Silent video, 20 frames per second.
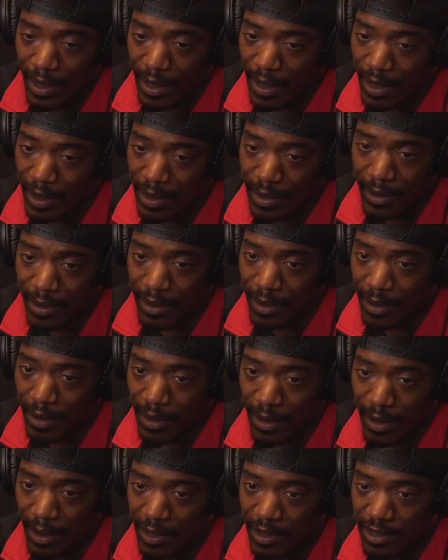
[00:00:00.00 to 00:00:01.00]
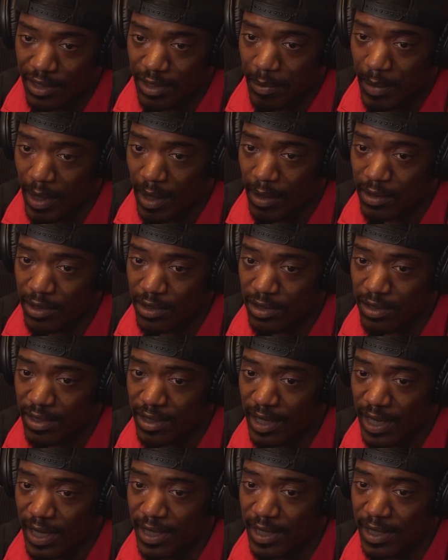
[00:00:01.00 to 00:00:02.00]
And it's about just
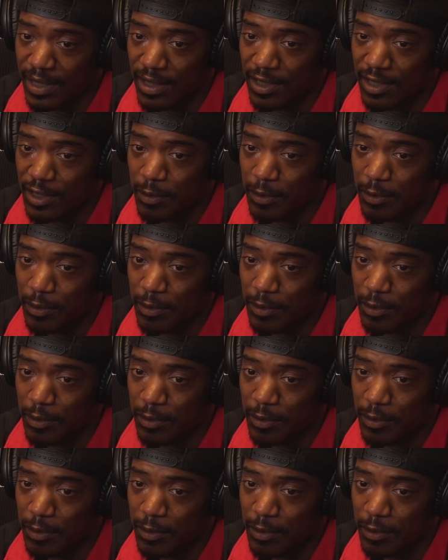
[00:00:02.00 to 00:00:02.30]
staying in the